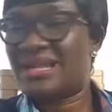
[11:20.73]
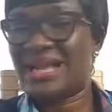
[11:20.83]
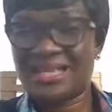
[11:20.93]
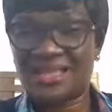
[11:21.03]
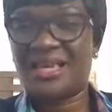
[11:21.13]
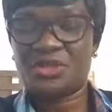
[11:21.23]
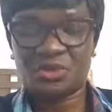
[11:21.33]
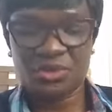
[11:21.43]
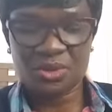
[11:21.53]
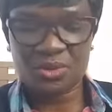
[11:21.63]
And I think I
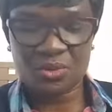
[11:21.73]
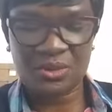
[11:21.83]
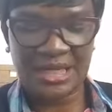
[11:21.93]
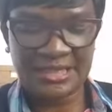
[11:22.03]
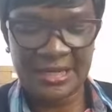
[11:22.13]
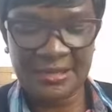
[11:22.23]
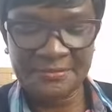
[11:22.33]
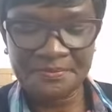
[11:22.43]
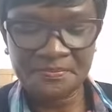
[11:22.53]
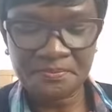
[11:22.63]
should just throw that in.